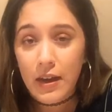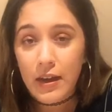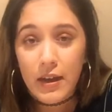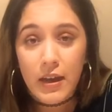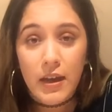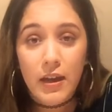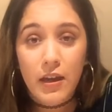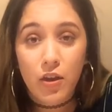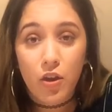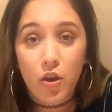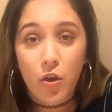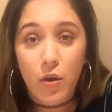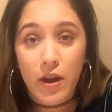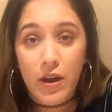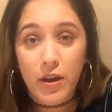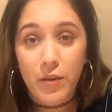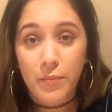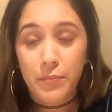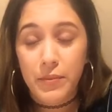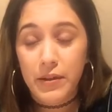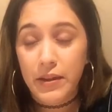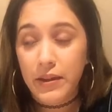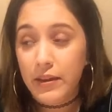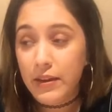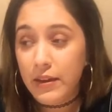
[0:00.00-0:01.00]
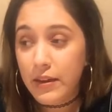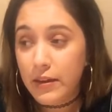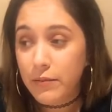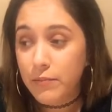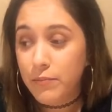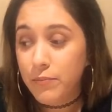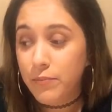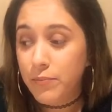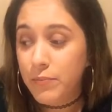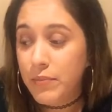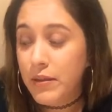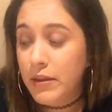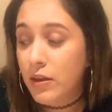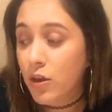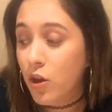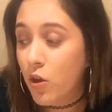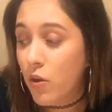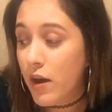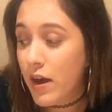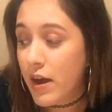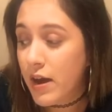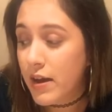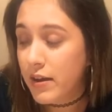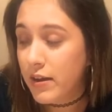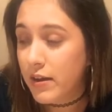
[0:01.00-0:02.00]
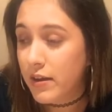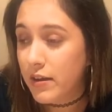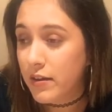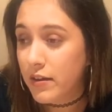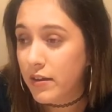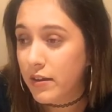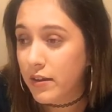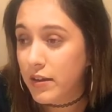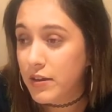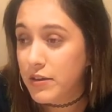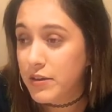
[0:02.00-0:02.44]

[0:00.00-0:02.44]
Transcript: he can go ahead and go ahead and